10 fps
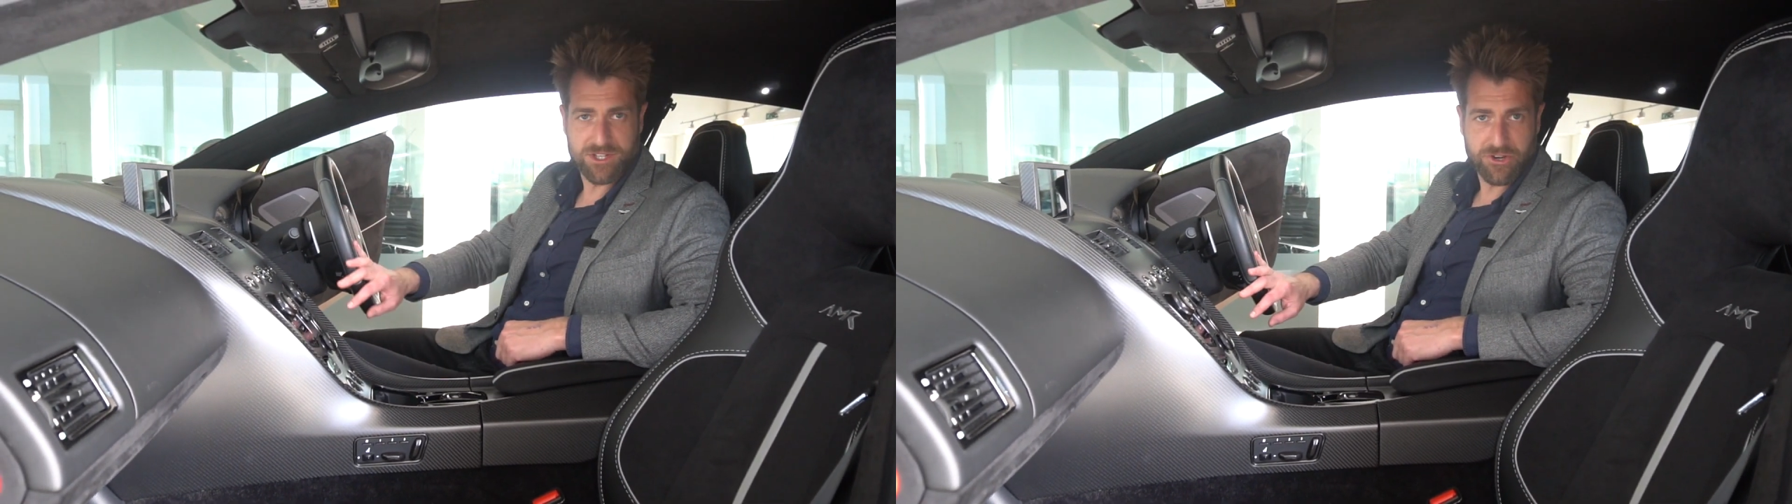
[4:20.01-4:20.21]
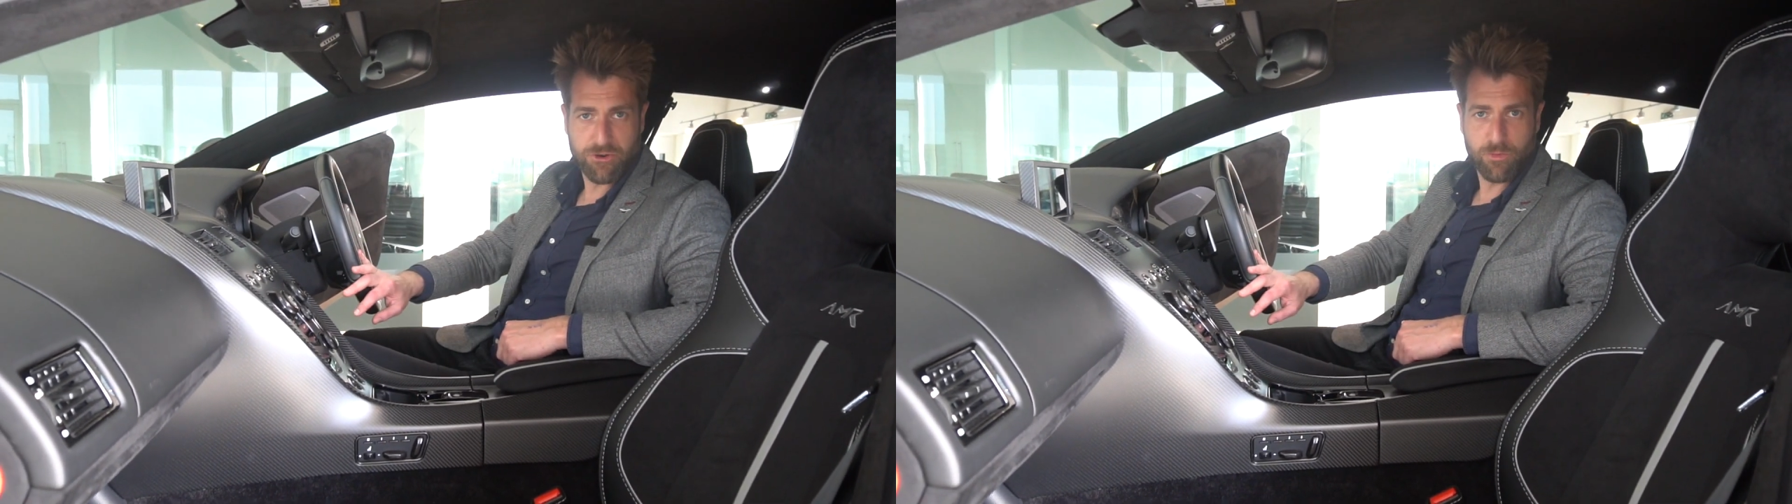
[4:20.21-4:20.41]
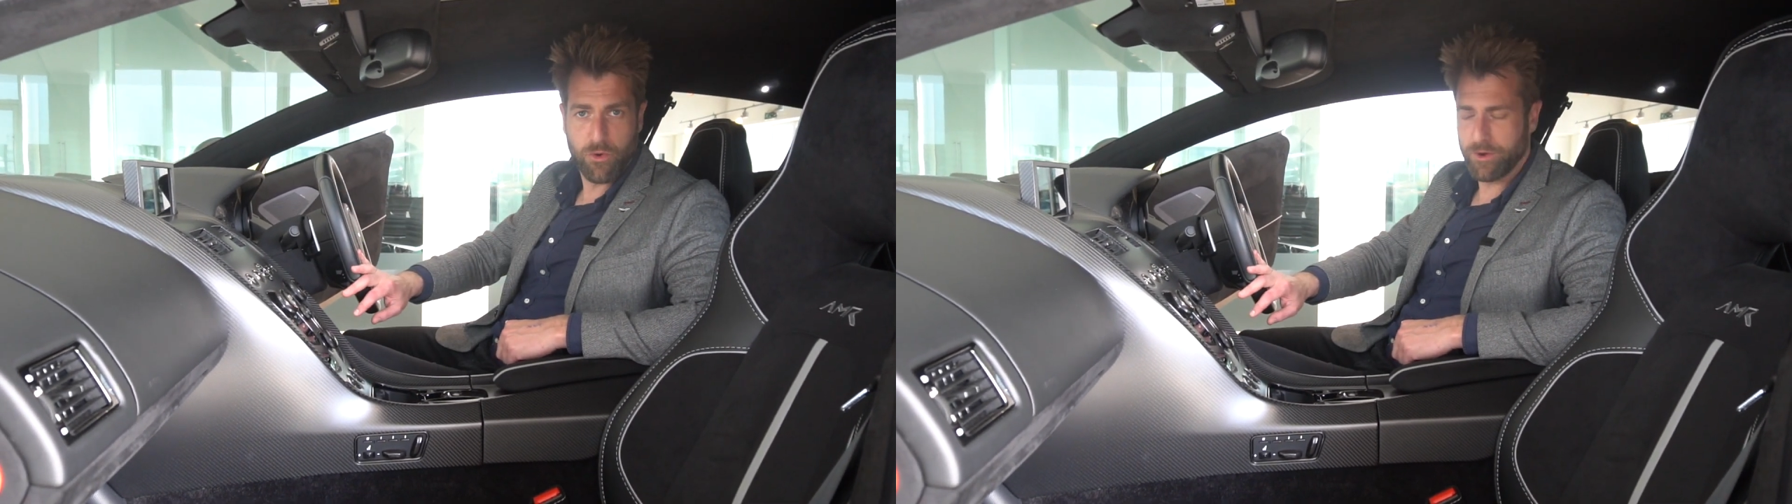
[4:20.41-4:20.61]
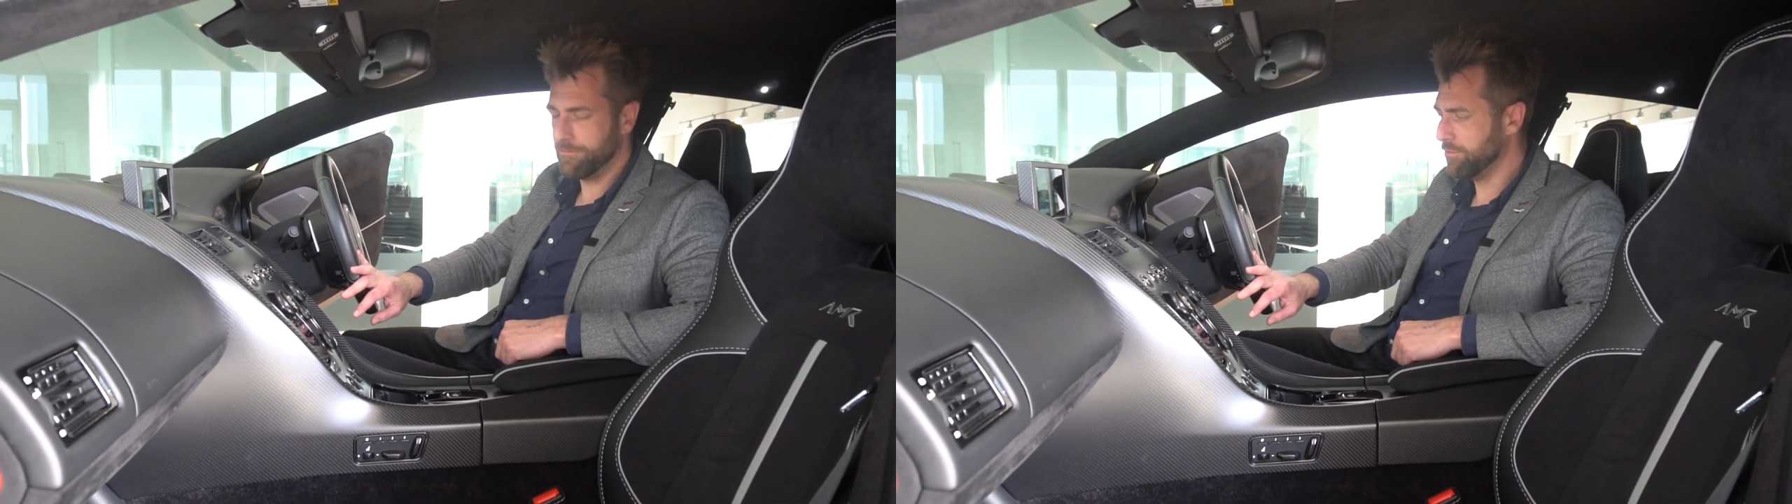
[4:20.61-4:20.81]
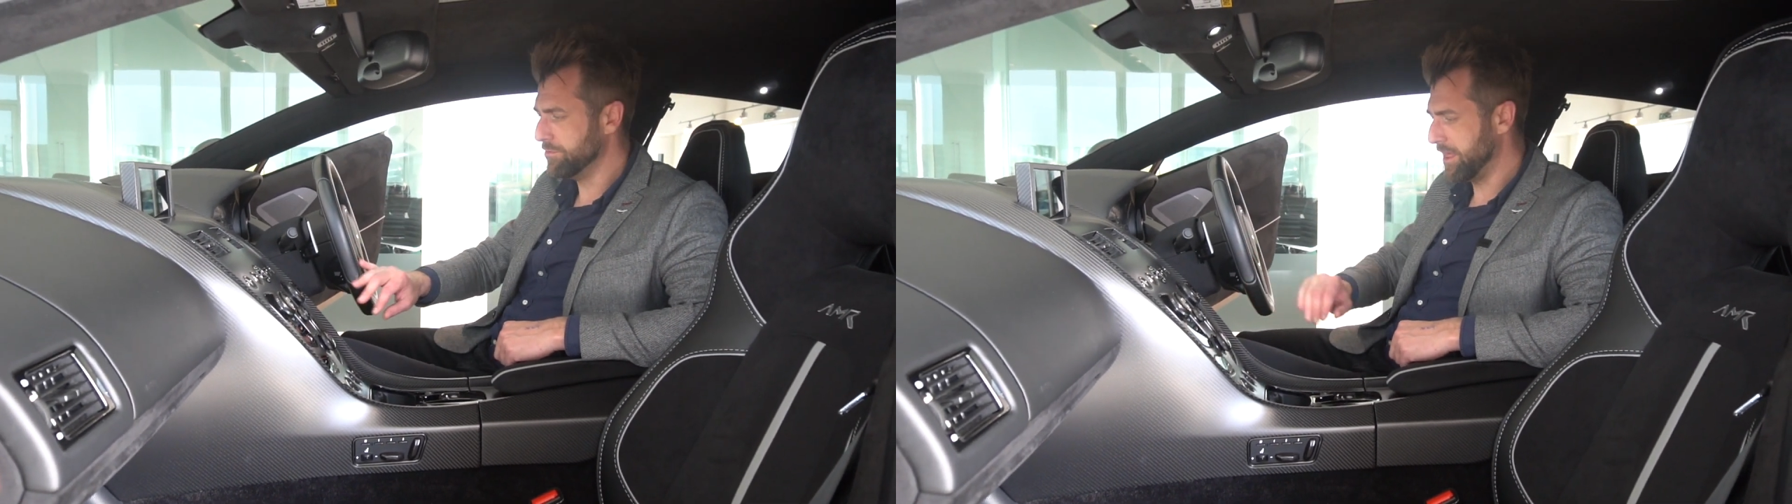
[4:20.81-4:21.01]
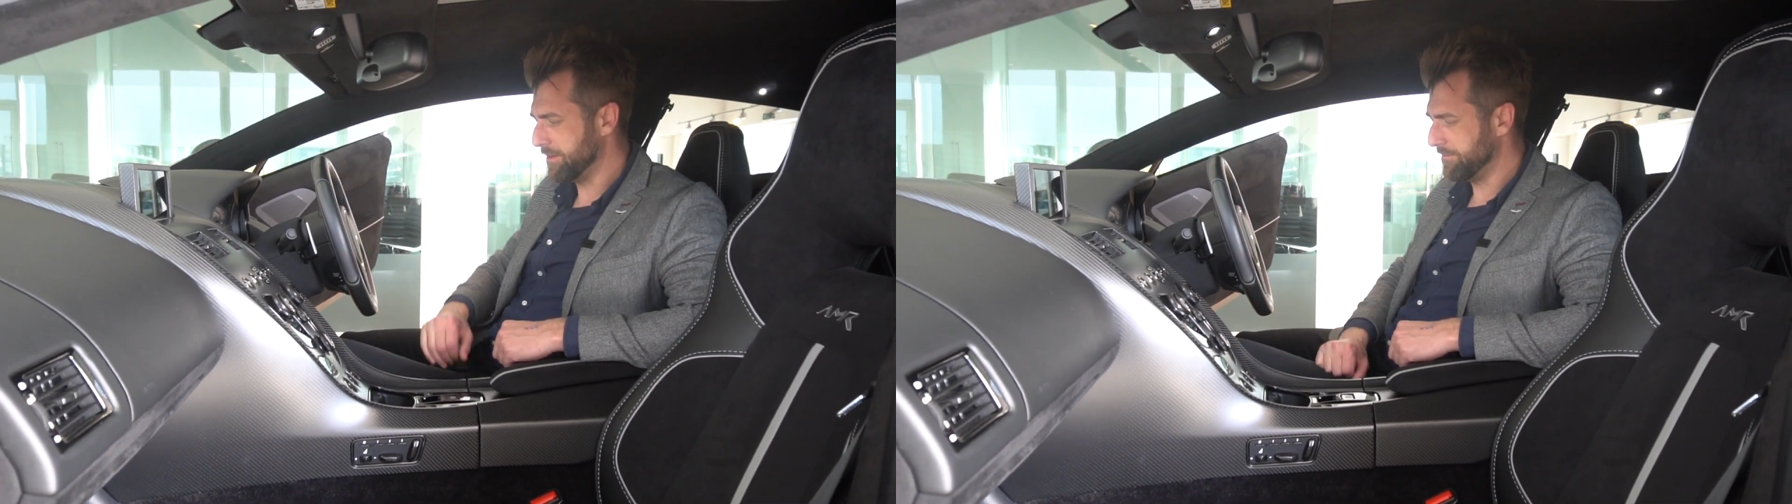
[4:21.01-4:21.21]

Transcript: steering wheel in a full leather